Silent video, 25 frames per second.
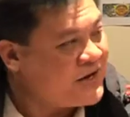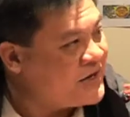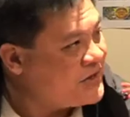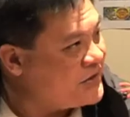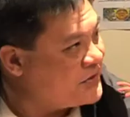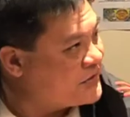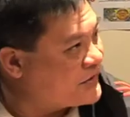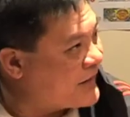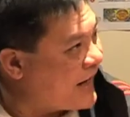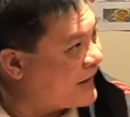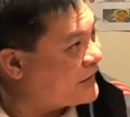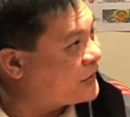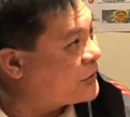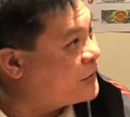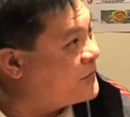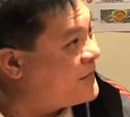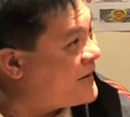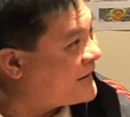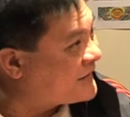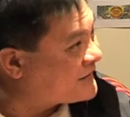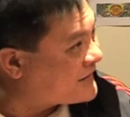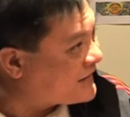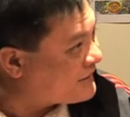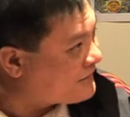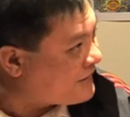You get
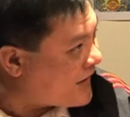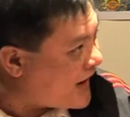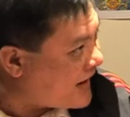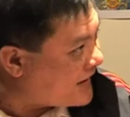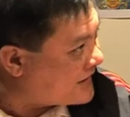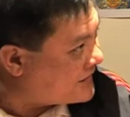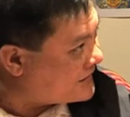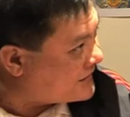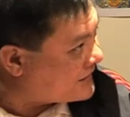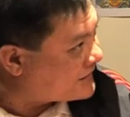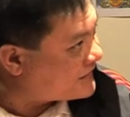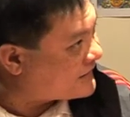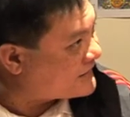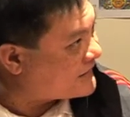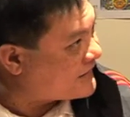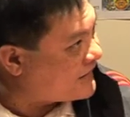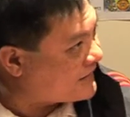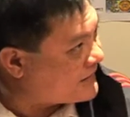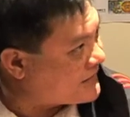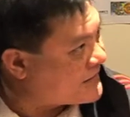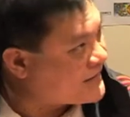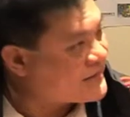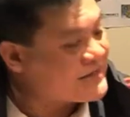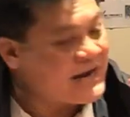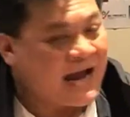domestic violence, all
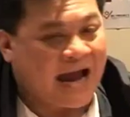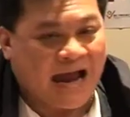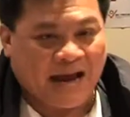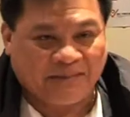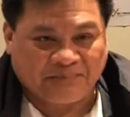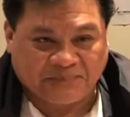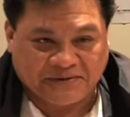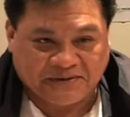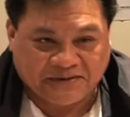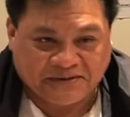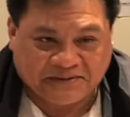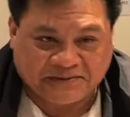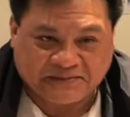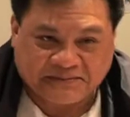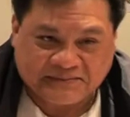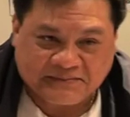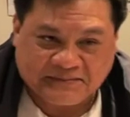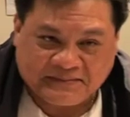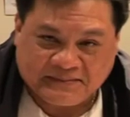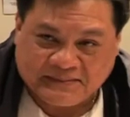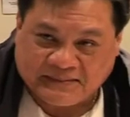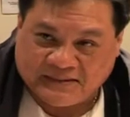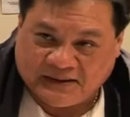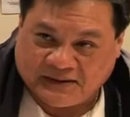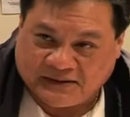right, happening.
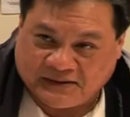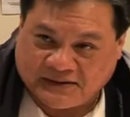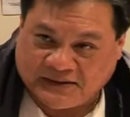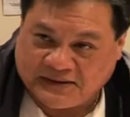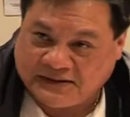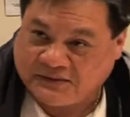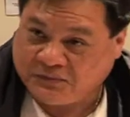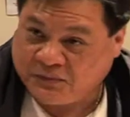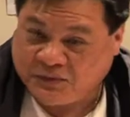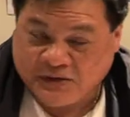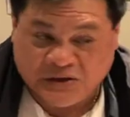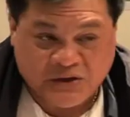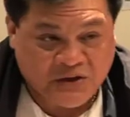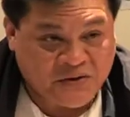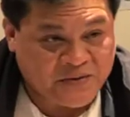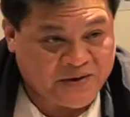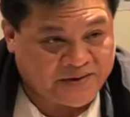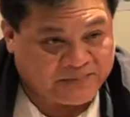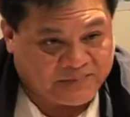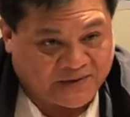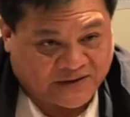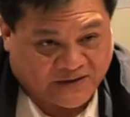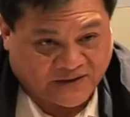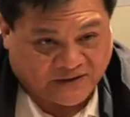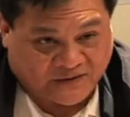All right, we know
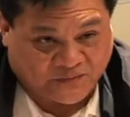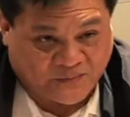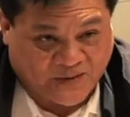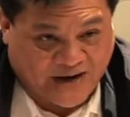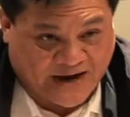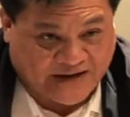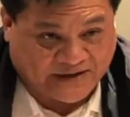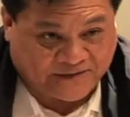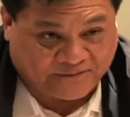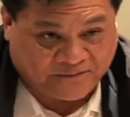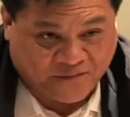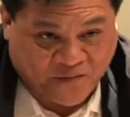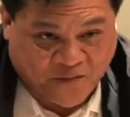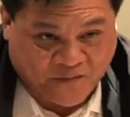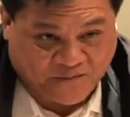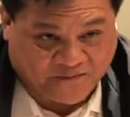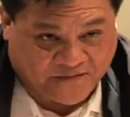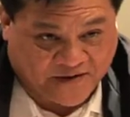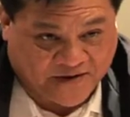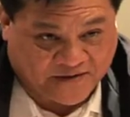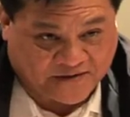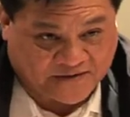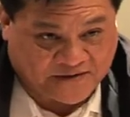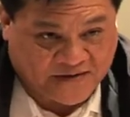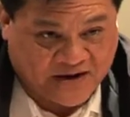it because we're at the
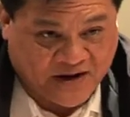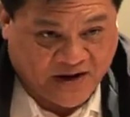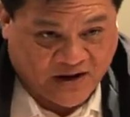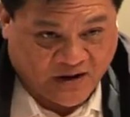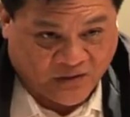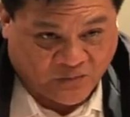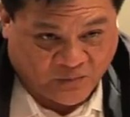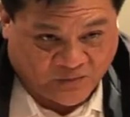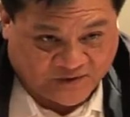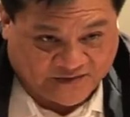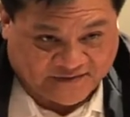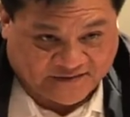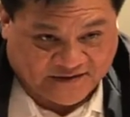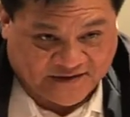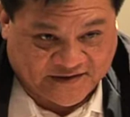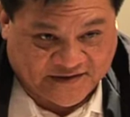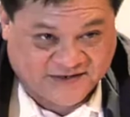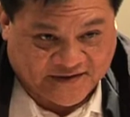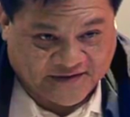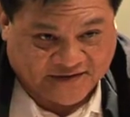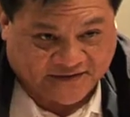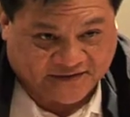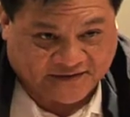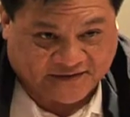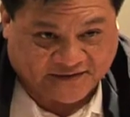forefront. We see
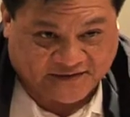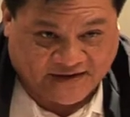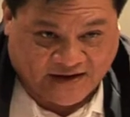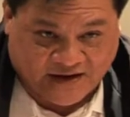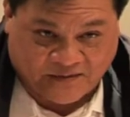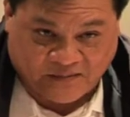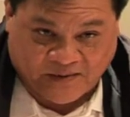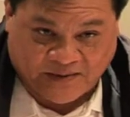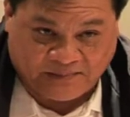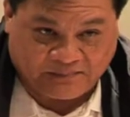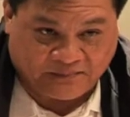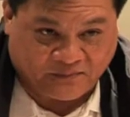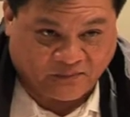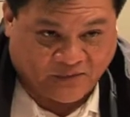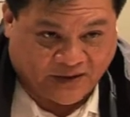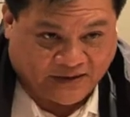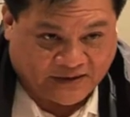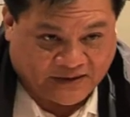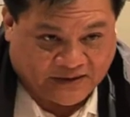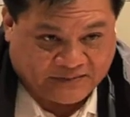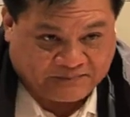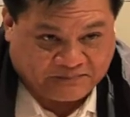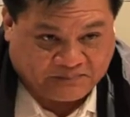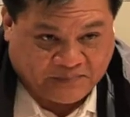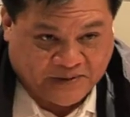this
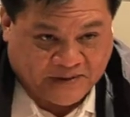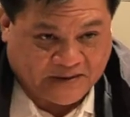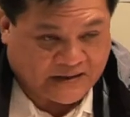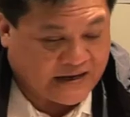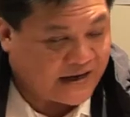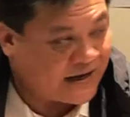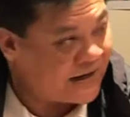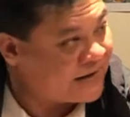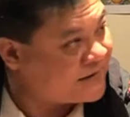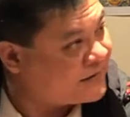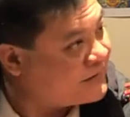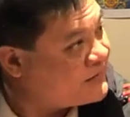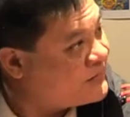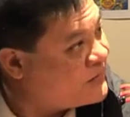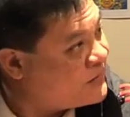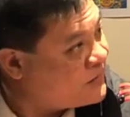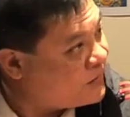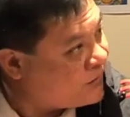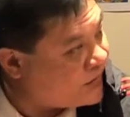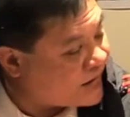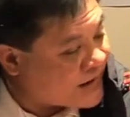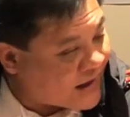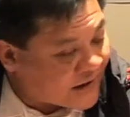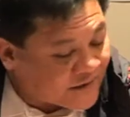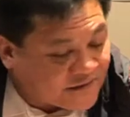
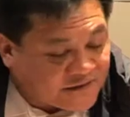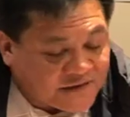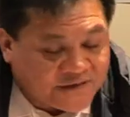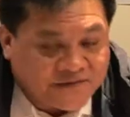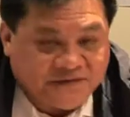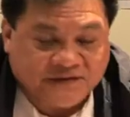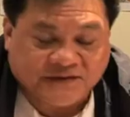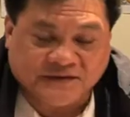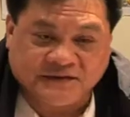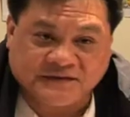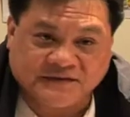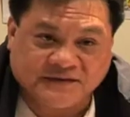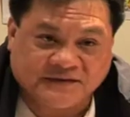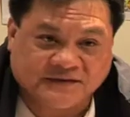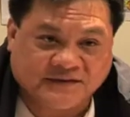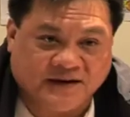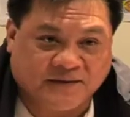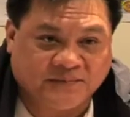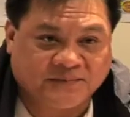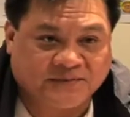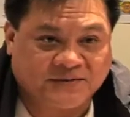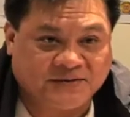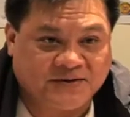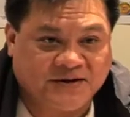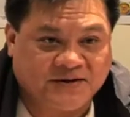when our service users
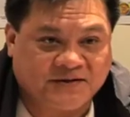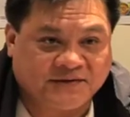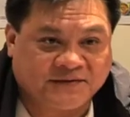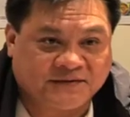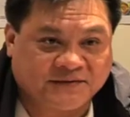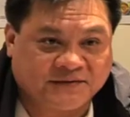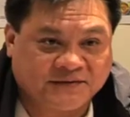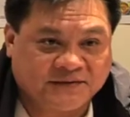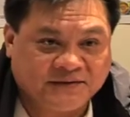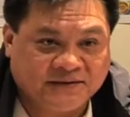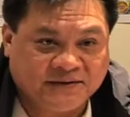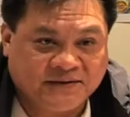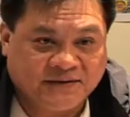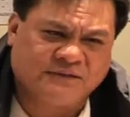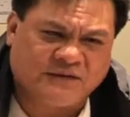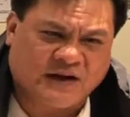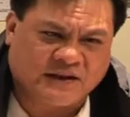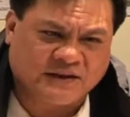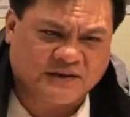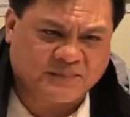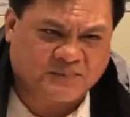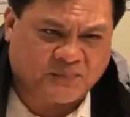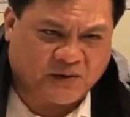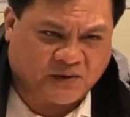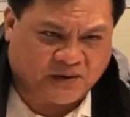come to us. Some
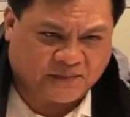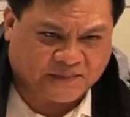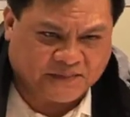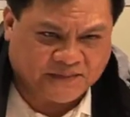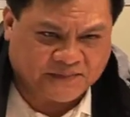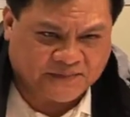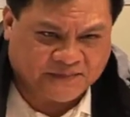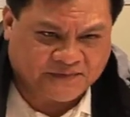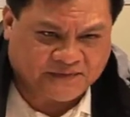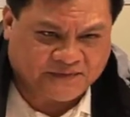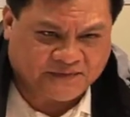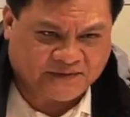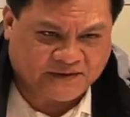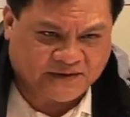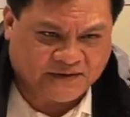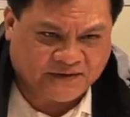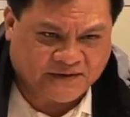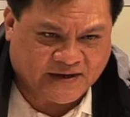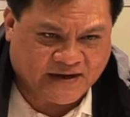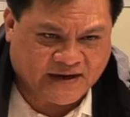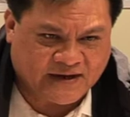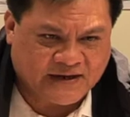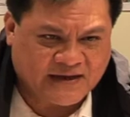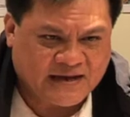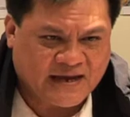other problems,
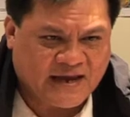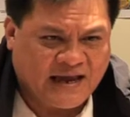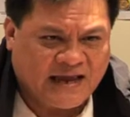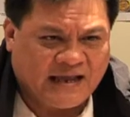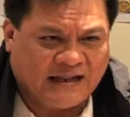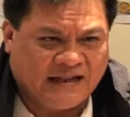okay?